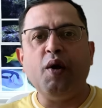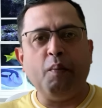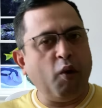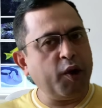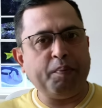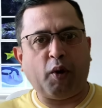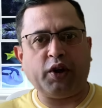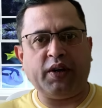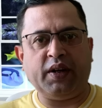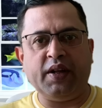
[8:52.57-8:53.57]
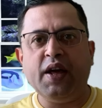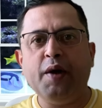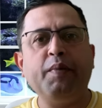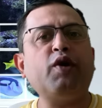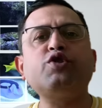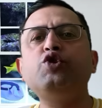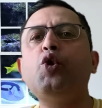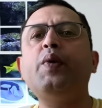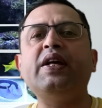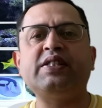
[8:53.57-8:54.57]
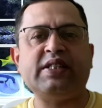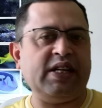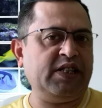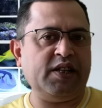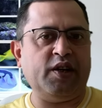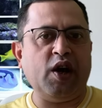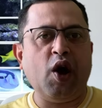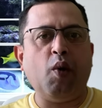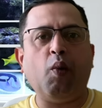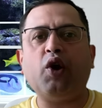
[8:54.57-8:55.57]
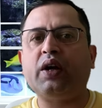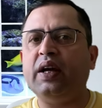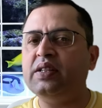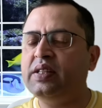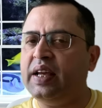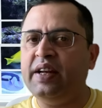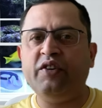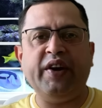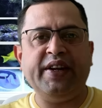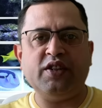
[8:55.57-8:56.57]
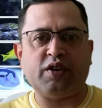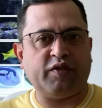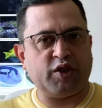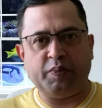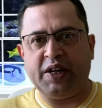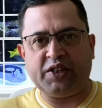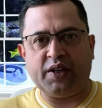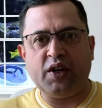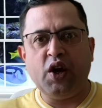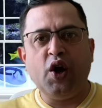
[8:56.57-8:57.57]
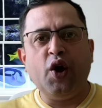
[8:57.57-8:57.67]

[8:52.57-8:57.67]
More importantly, because no one has tested what is the ingredients of this medicine,